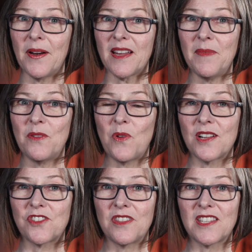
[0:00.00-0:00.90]
recommend
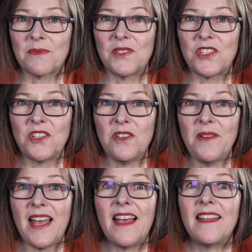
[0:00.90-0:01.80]
watching this one too,
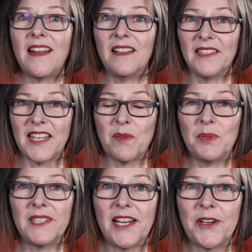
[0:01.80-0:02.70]
and I'll link it
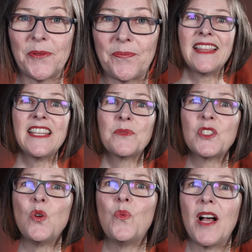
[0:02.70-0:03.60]
below. This was
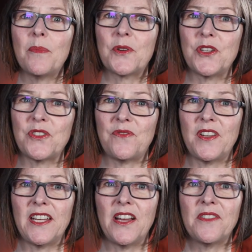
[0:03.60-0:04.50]
a well-produced
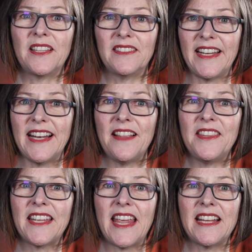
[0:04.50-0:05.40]
video that laid out
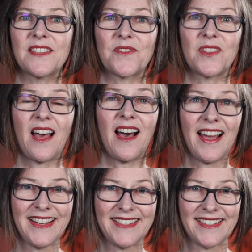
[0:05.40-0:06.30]
the case for the
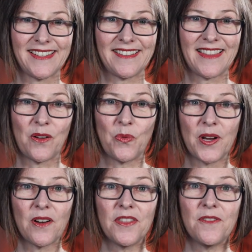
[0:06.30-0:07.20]
idea that
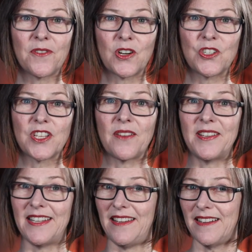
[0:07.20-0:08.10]
we're on the verge of
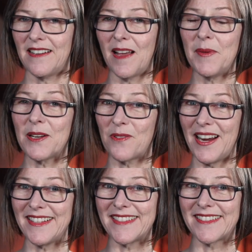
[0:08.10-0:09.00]
an economic
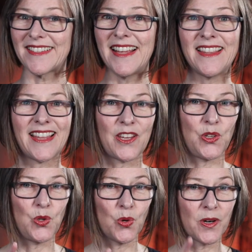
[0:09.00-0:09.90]
crisis that
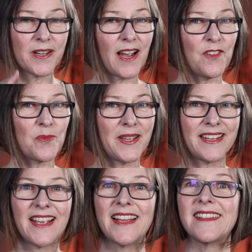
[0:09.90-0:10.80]
your
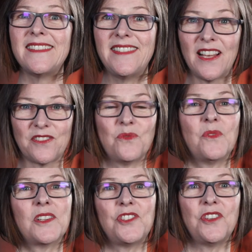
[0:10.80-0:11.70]
government doesn't
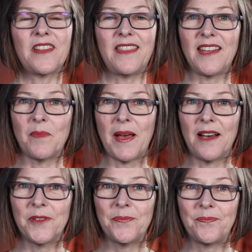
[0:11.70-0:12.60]
want you to think about.